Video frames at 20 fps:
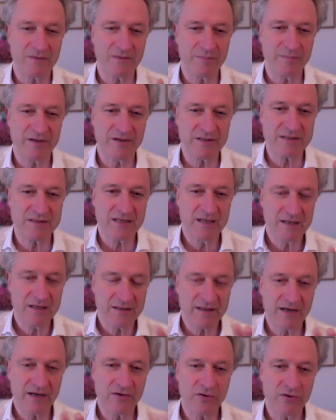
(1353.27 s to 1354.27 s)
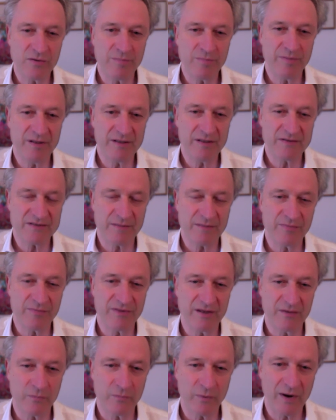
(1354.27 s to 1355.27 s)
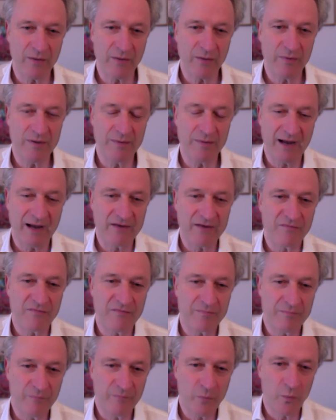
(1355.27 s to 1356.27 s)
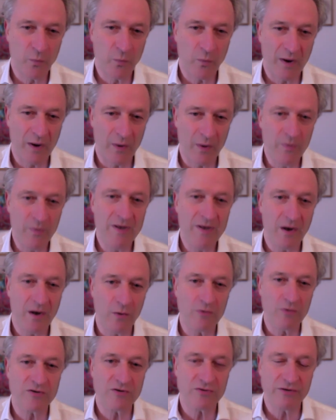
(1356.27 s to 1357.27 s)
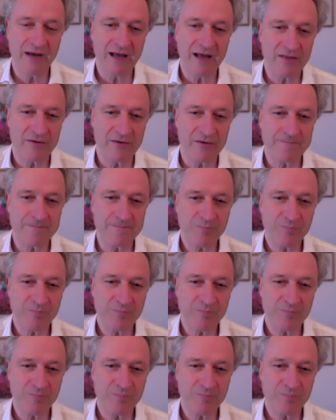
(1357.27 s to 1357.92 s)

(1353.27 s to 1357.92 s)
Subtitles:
Because there could be something where we hold together,